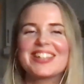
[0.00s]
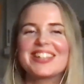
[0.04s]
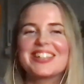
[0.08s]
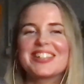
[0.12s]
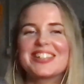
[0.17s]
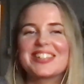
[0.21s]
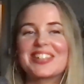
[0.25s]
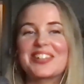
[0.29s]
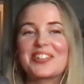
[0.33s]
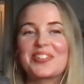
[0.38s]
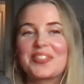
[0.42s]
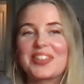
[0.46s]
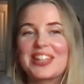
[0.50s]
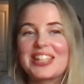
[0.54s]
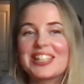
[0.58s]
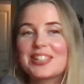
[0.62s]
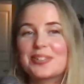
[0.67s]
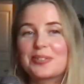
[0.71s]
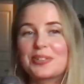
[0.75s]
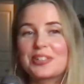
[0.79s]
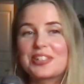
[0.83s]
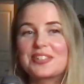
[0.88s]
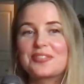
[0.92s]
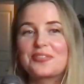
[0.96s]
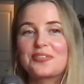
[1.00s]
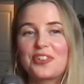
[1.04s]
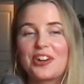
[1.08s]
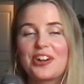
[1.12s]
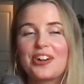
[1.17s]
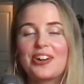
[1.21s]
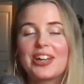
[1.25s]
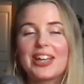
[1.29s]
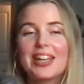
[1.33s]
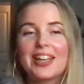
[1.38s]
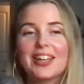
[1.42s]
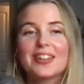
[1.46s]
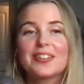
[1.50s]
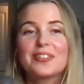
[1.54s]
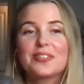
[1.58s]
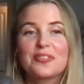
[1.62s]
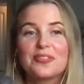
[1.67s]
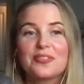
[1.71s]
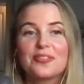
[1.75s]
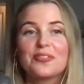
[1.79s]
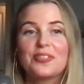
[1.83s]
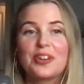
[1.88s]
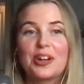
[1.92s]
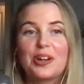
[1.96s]
So this was very,
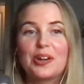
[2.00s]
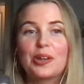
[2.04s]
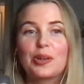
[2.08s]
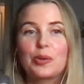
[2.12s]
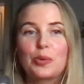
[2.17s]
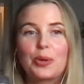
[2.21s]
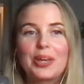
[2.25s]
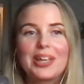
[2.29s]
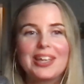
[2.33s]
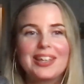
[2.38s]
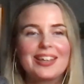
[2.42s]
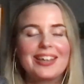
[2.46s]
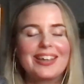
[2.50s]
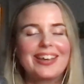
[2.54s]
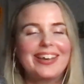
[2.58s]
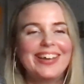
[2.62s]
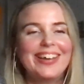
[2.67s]
very quick.